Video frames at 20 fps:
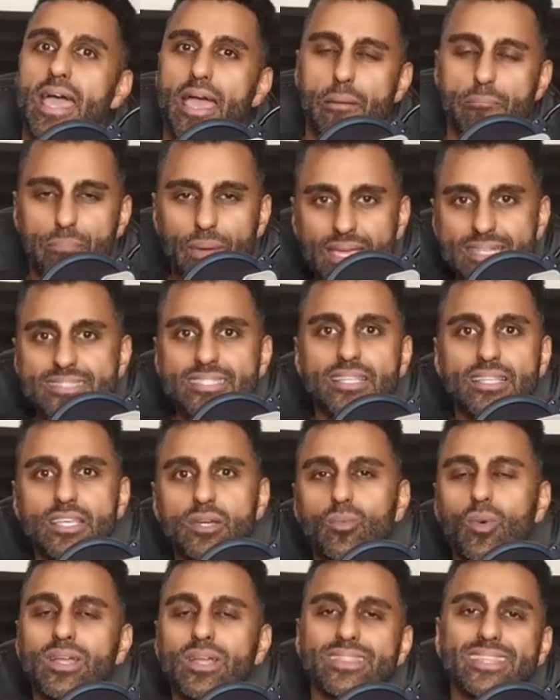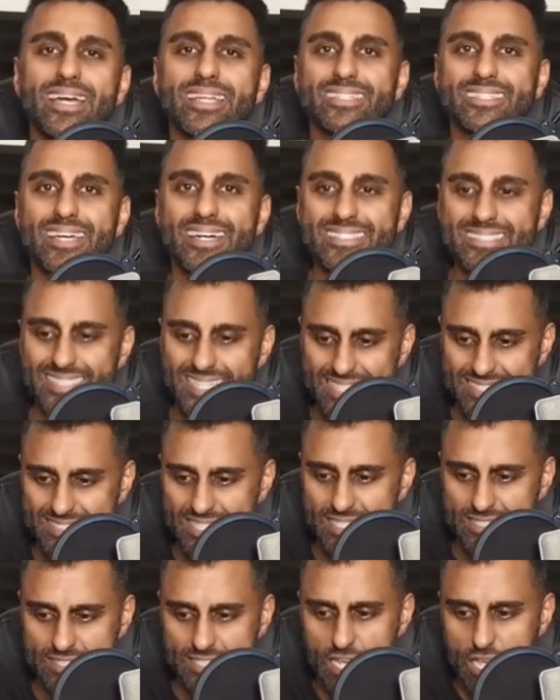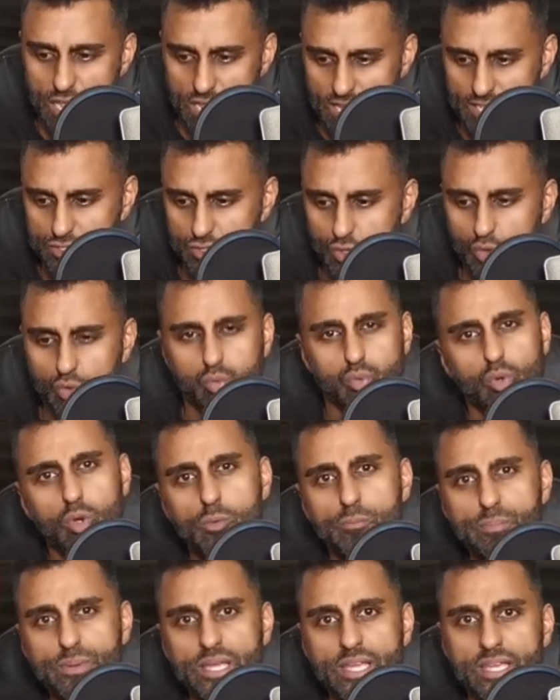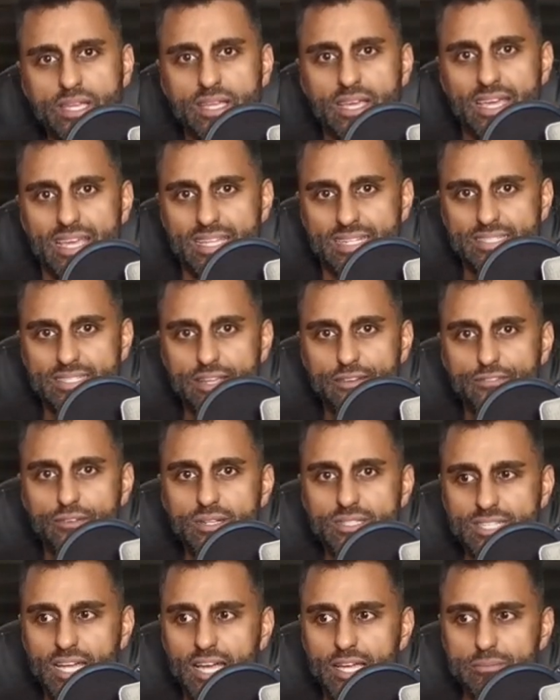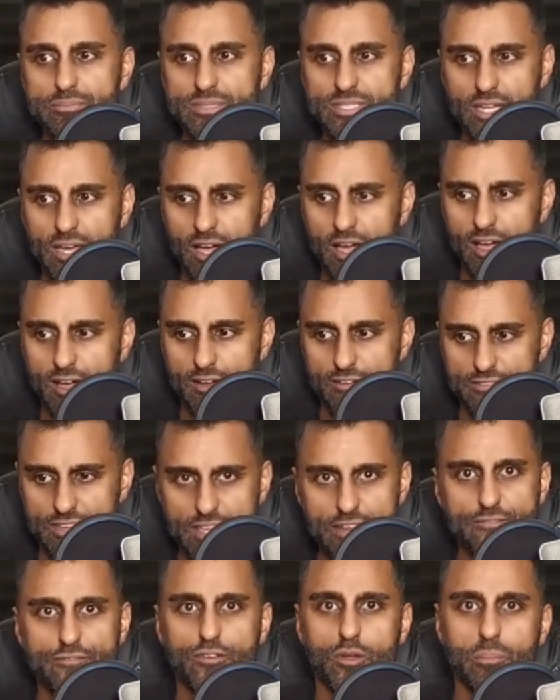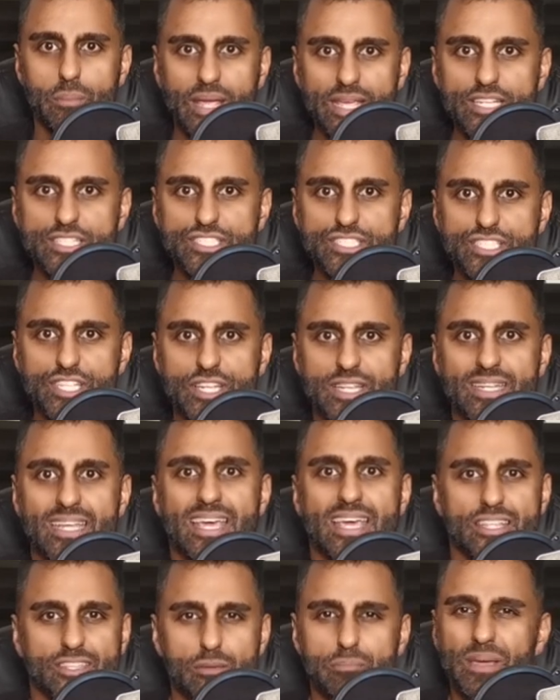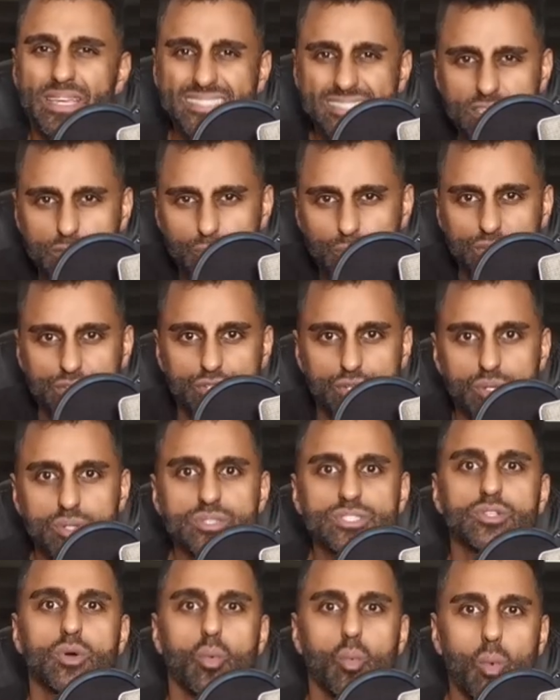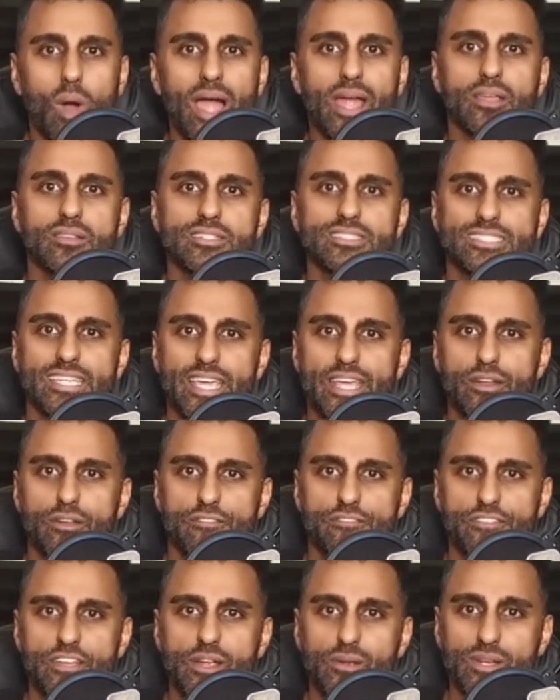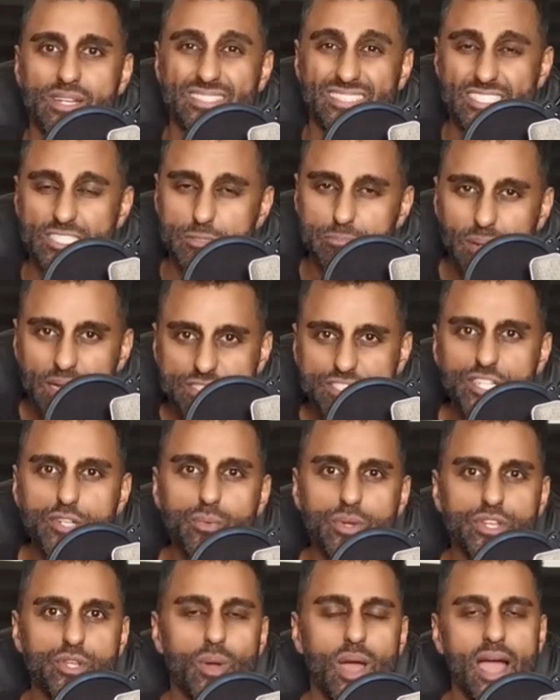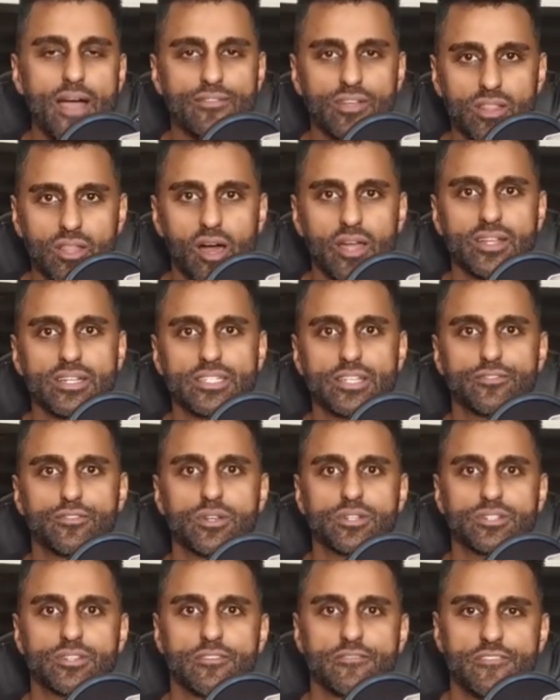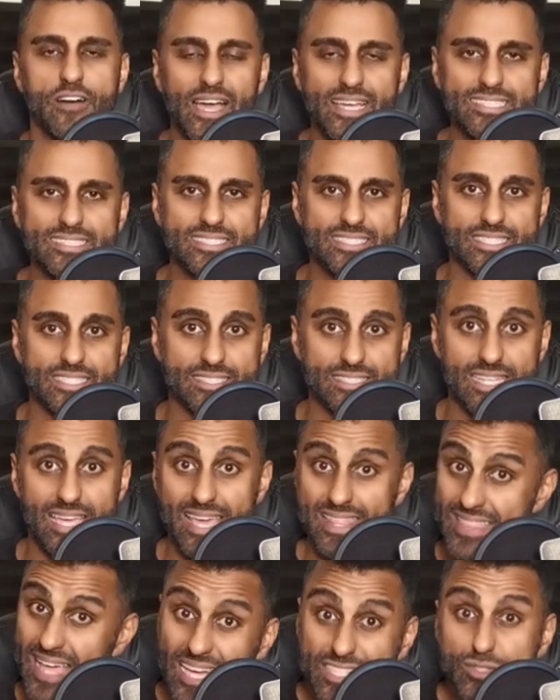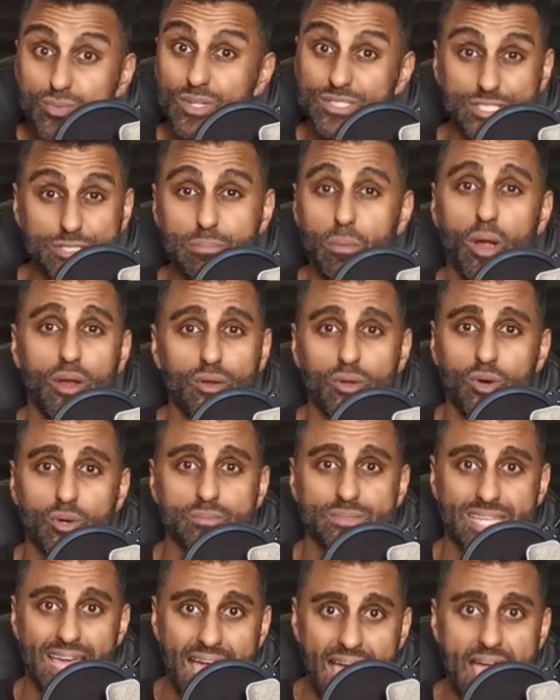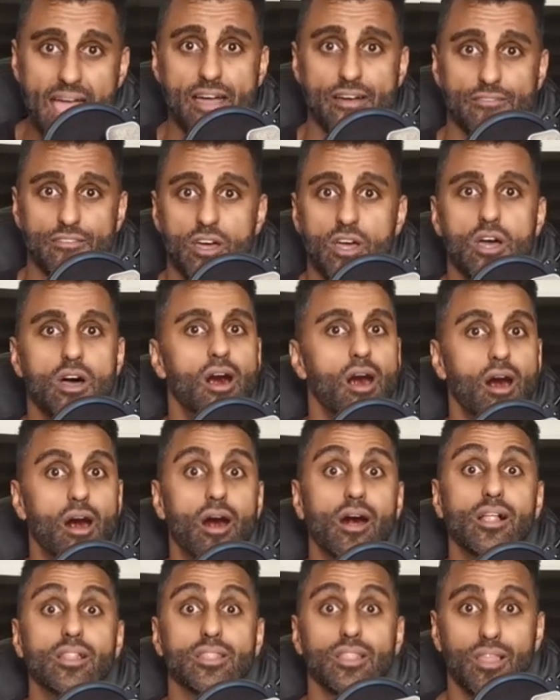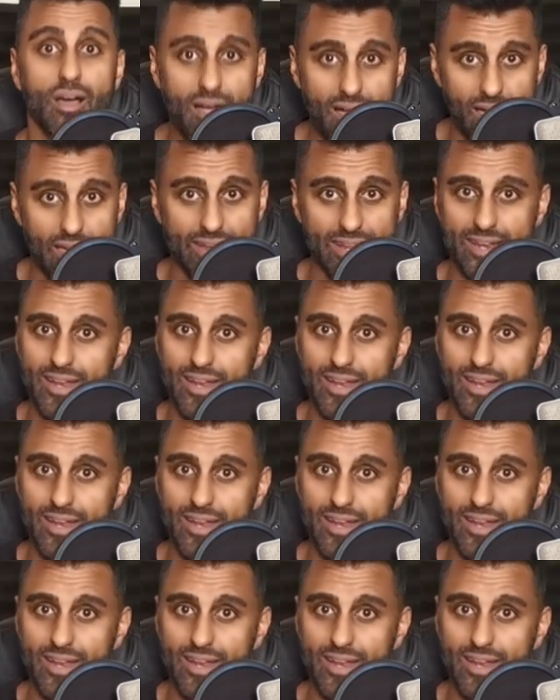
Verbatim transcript: And basically what that does is it's, it's grouping different types of information to basically reduce wireless interference, especially when you have a lot of different devices. And that's what smart homes have a lot.